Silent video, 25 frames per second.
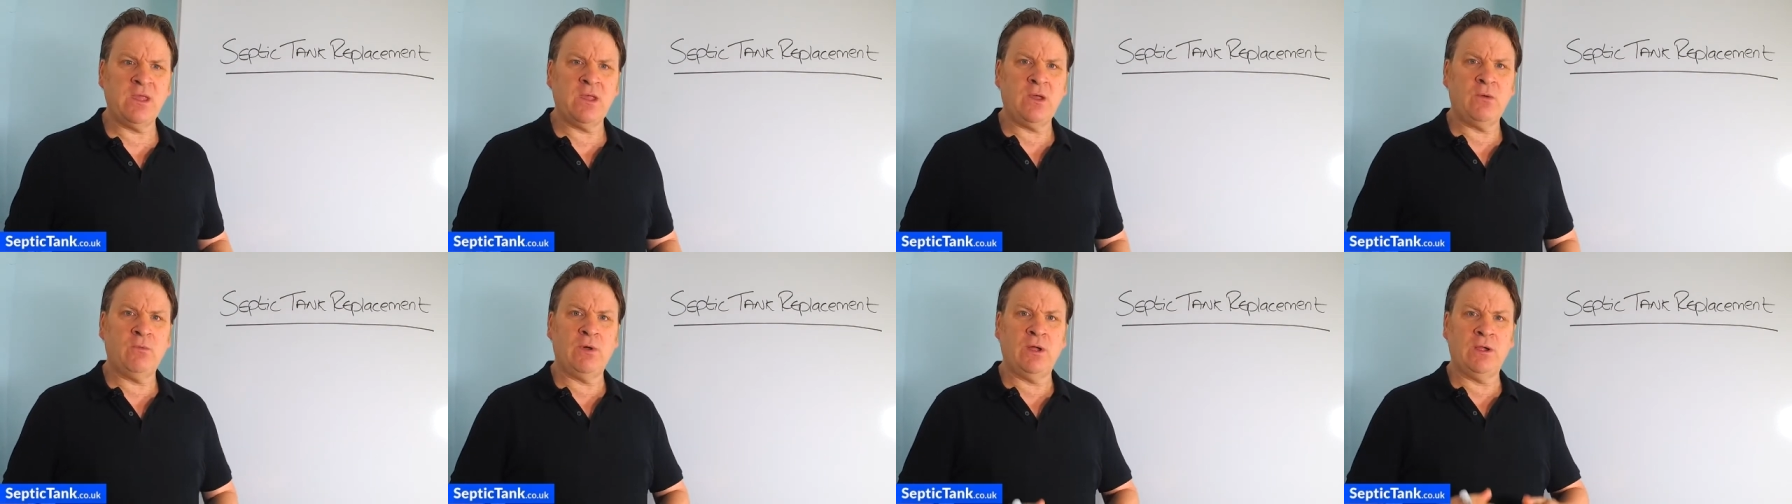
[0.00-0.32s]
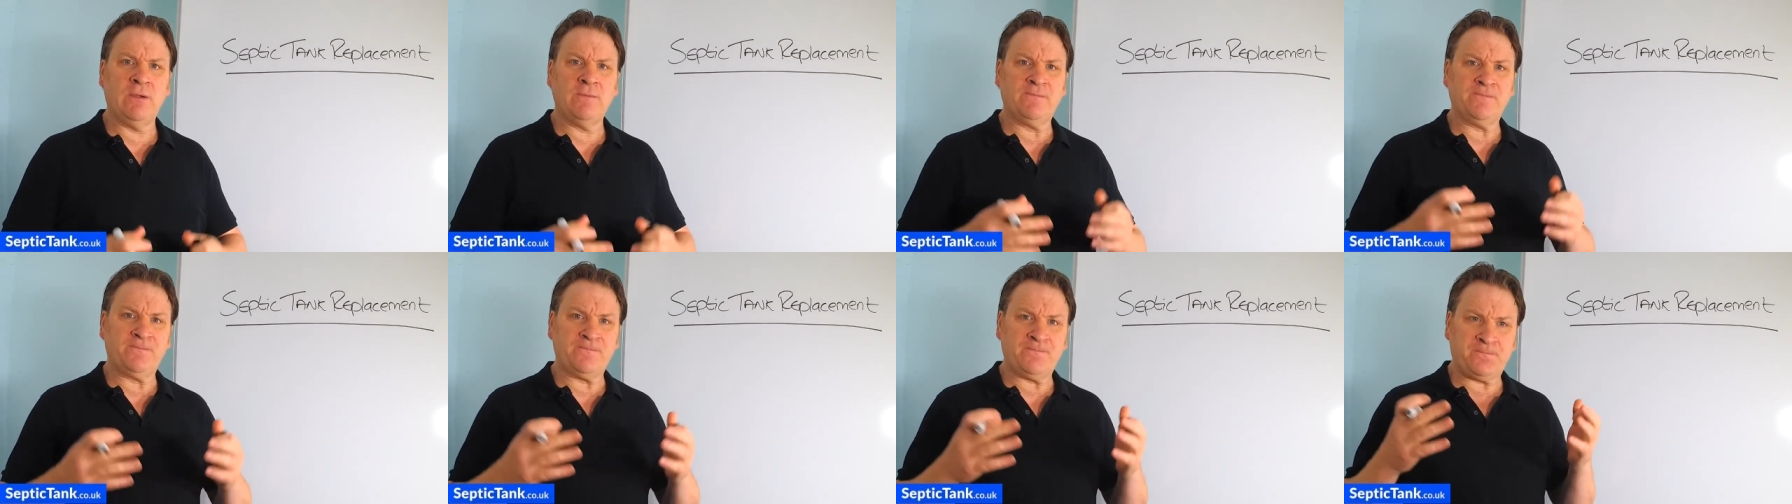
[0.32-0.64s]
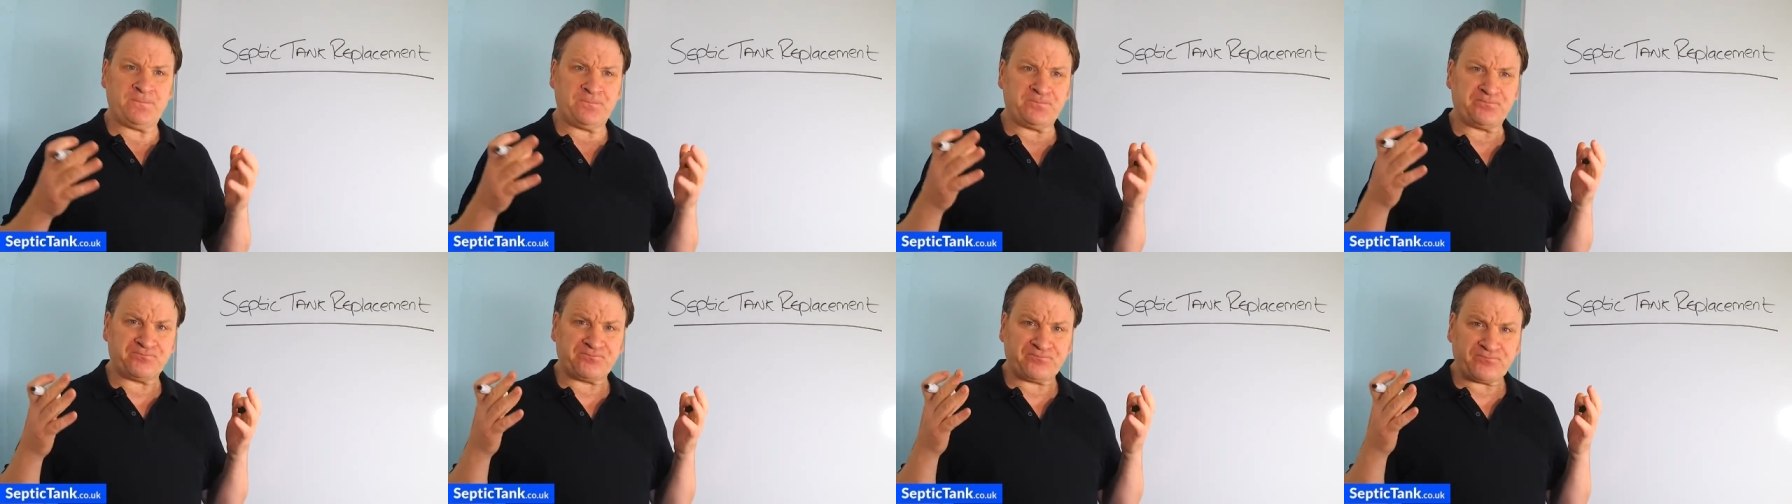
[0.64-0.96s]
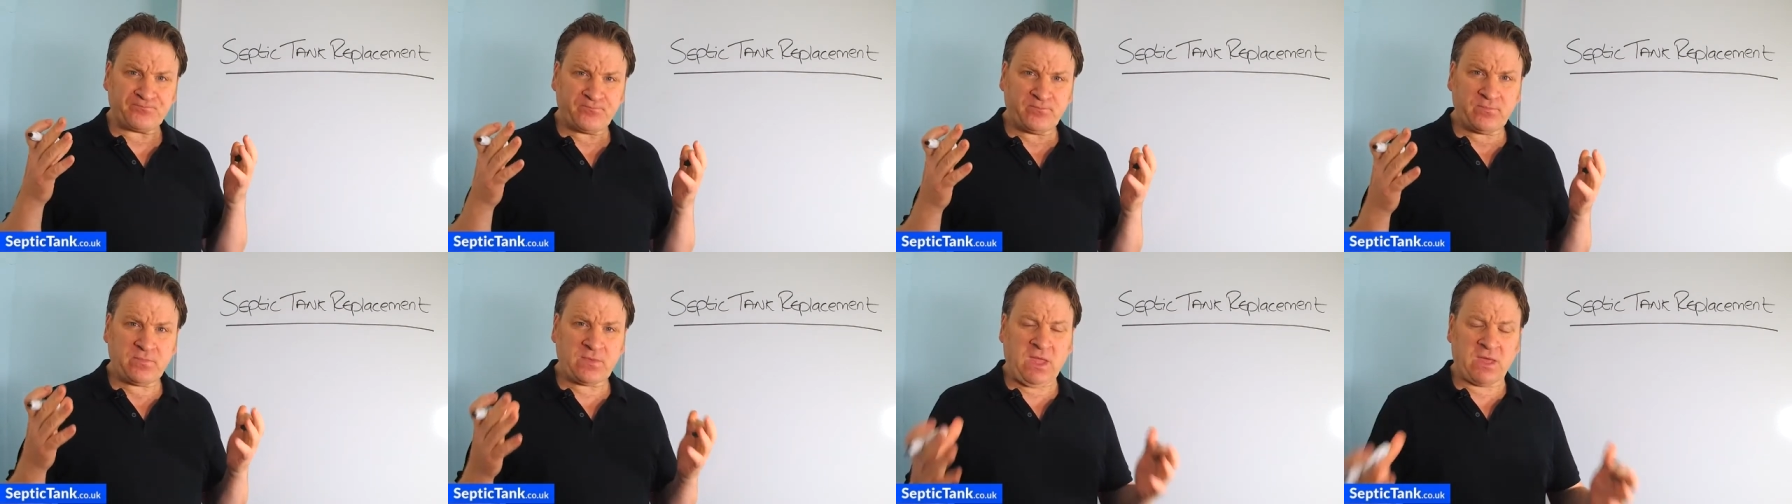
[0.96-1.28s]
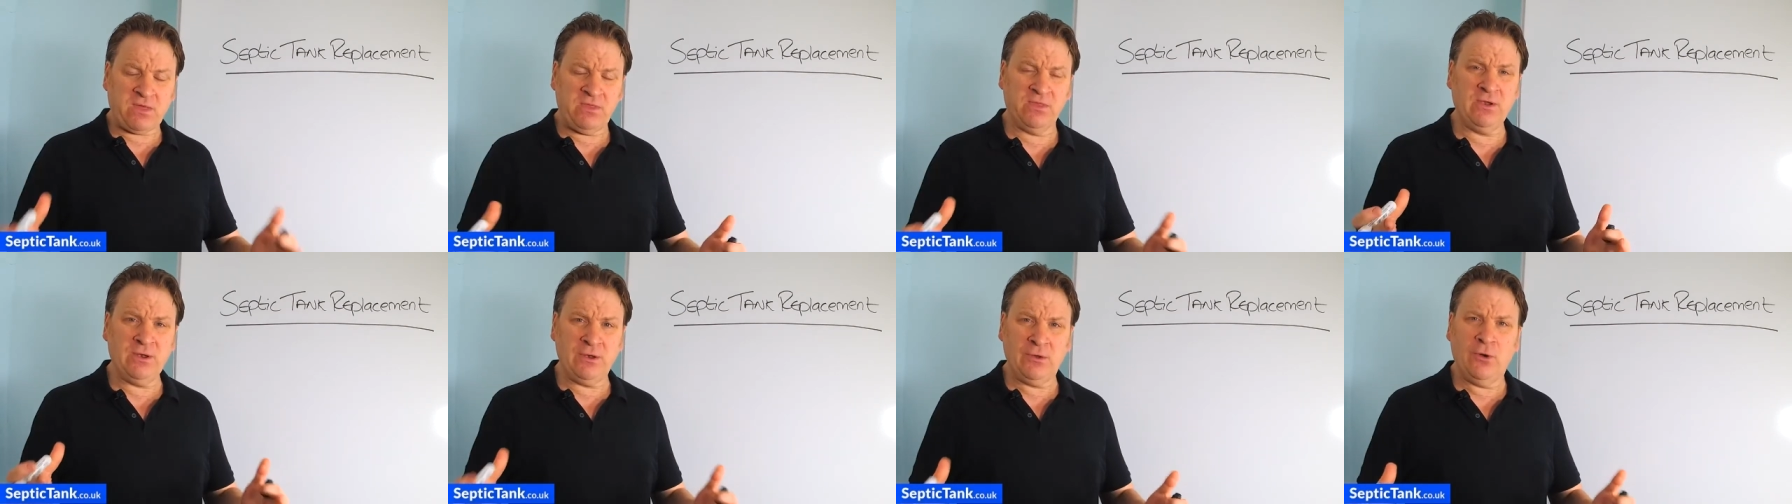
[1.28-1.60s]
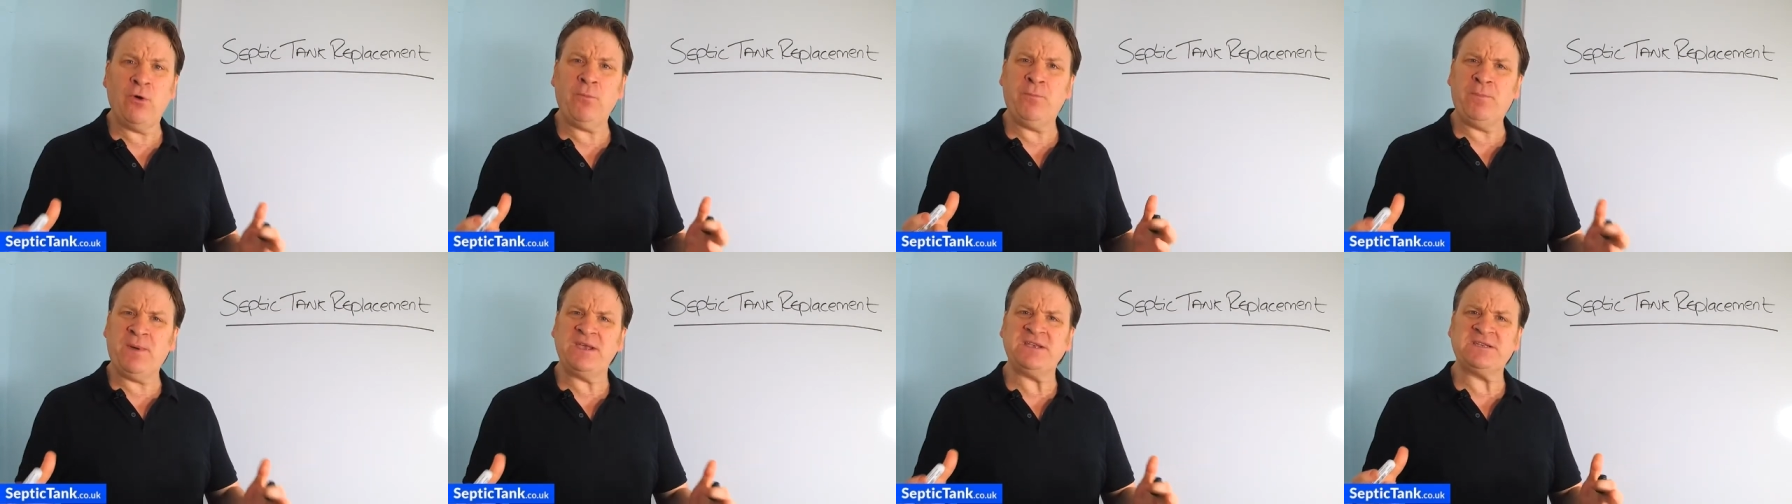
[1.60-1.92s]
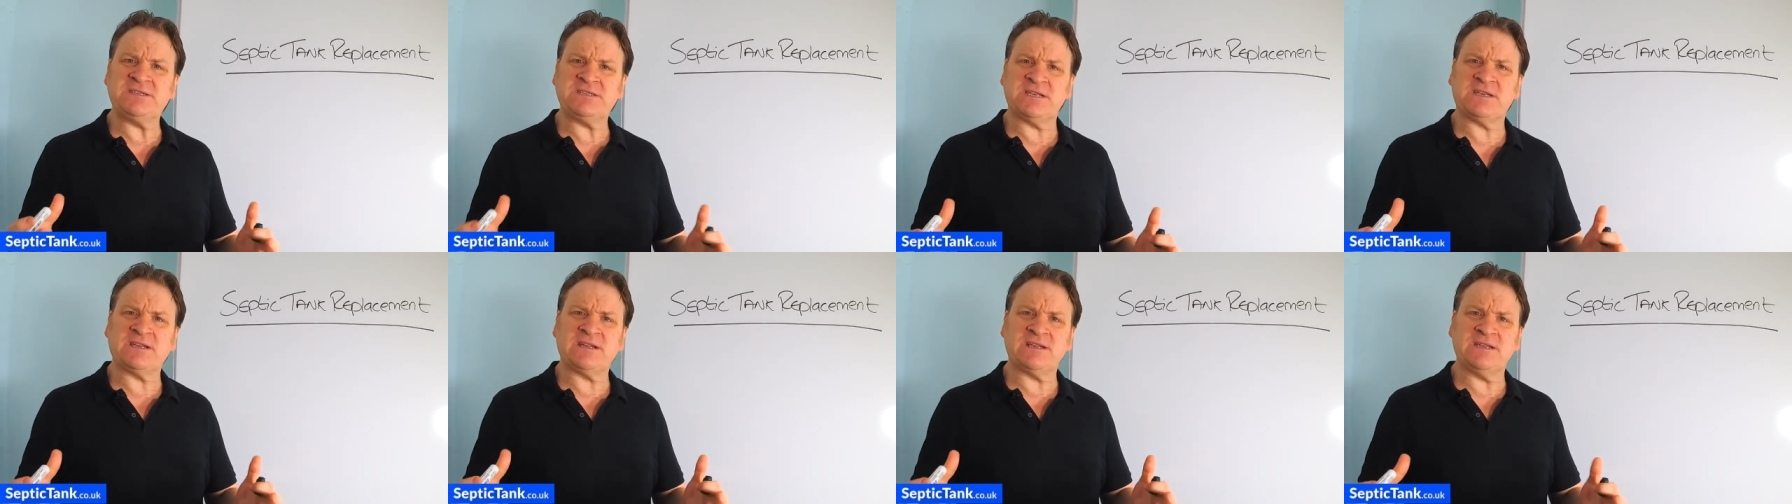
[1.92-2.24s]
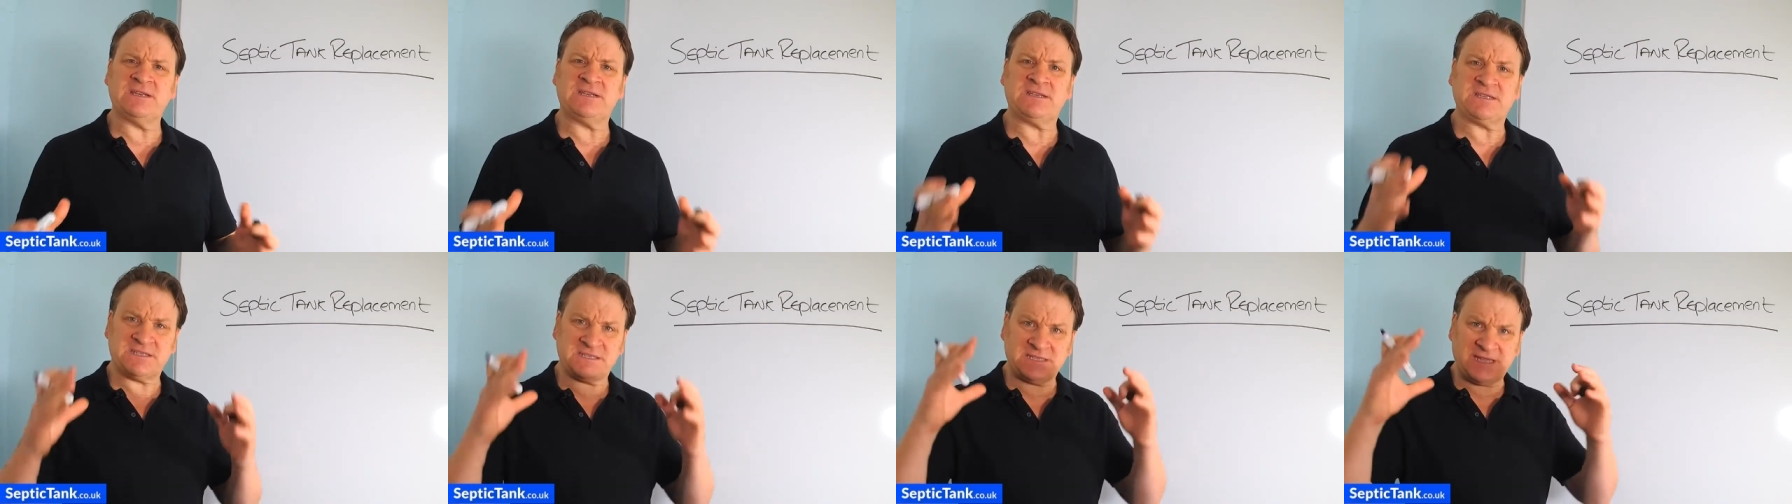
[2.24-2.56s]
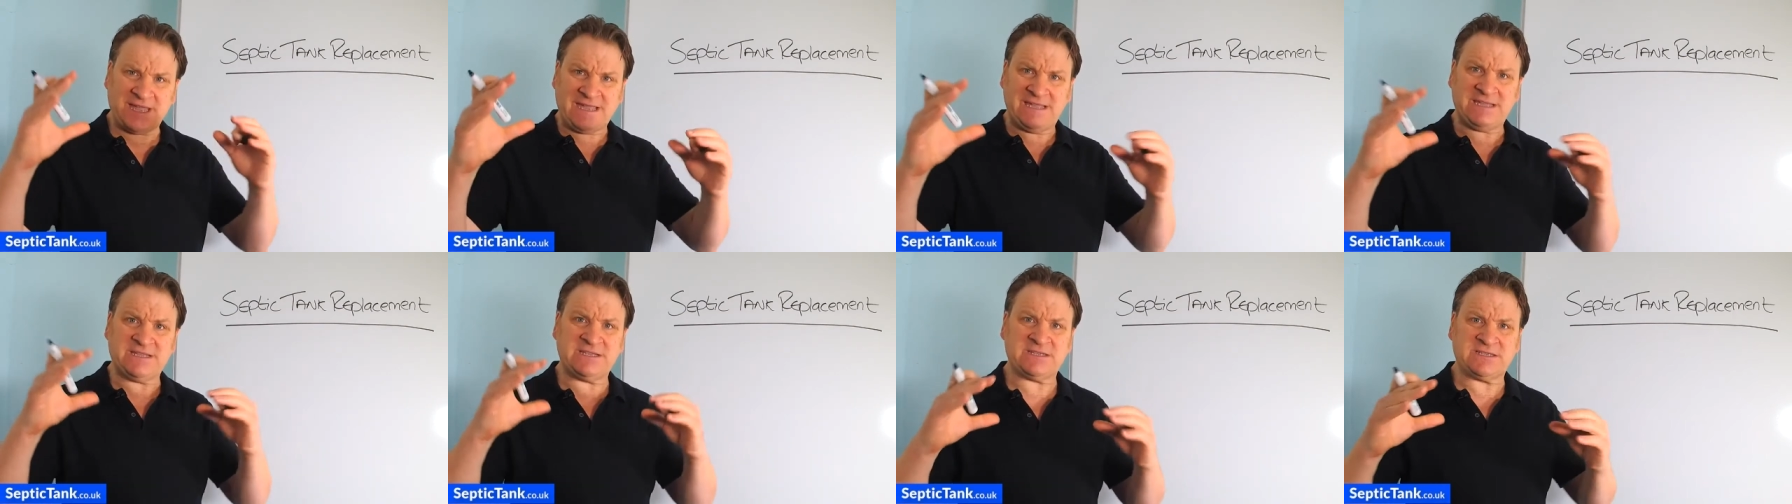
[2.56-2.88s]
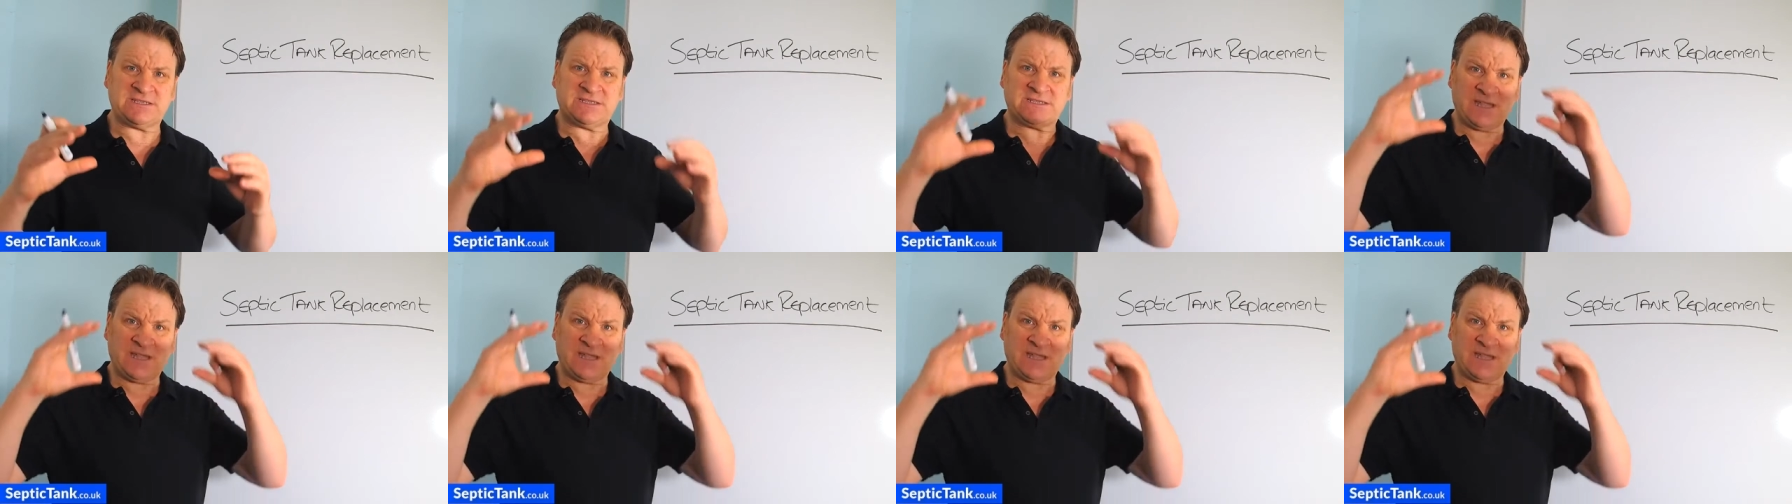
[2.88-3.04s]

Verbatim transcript: Well, the law basically states